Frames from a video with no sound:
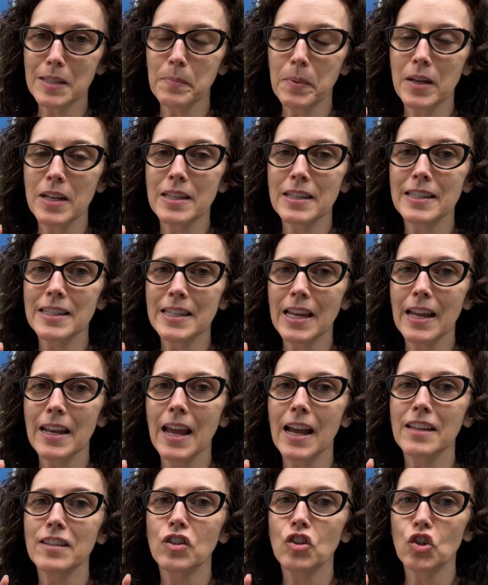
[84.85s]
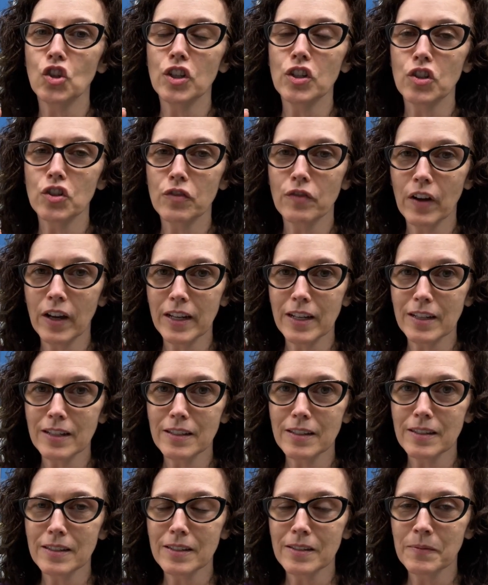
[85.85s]
but instead has
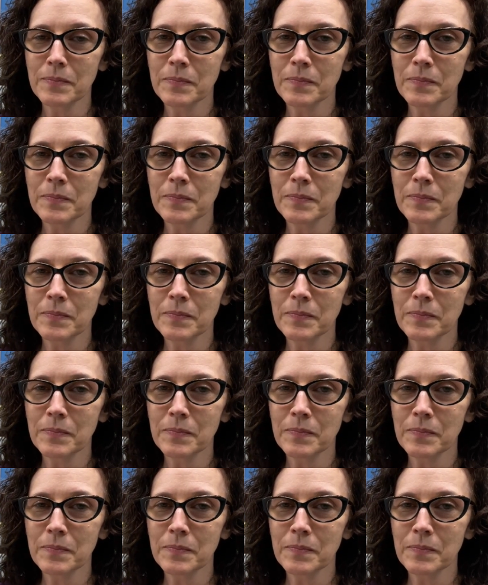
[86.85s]
gingivitis.